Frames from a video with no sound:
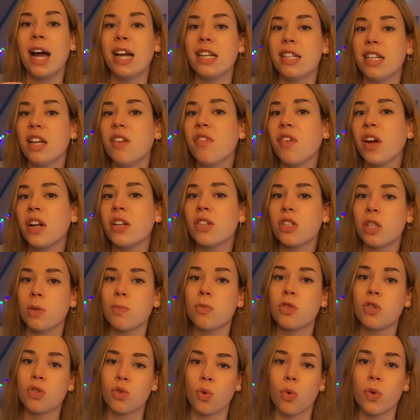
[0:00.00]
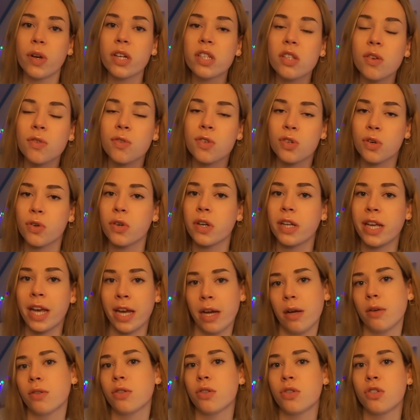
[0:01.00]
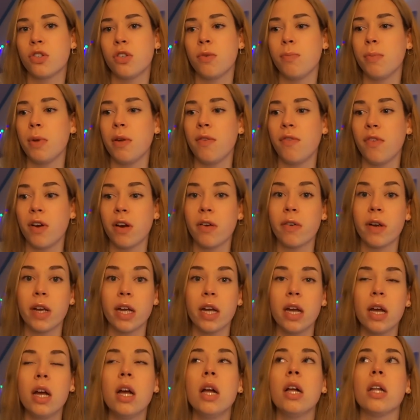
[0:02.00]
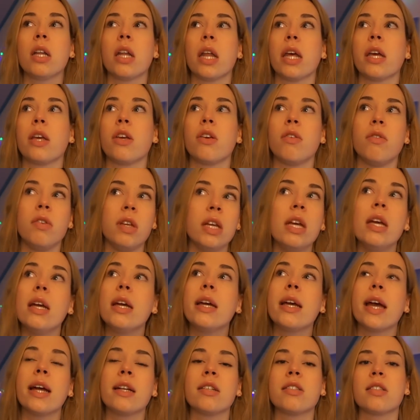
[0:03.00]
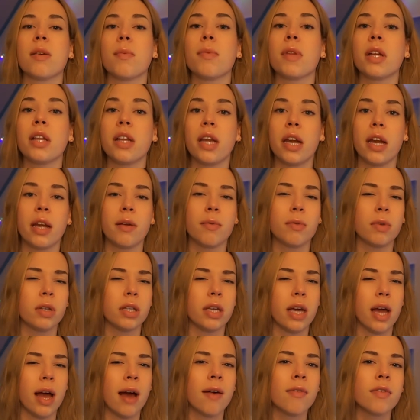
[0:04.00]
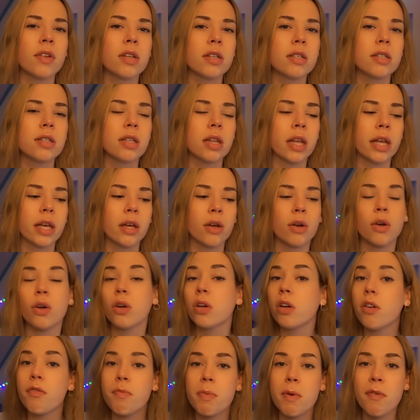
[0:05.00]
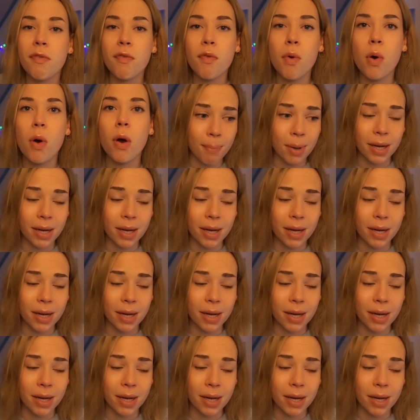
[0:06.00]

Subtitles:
I did find some stories of certain characters to be very like unique and something that I really haven't like heard of before,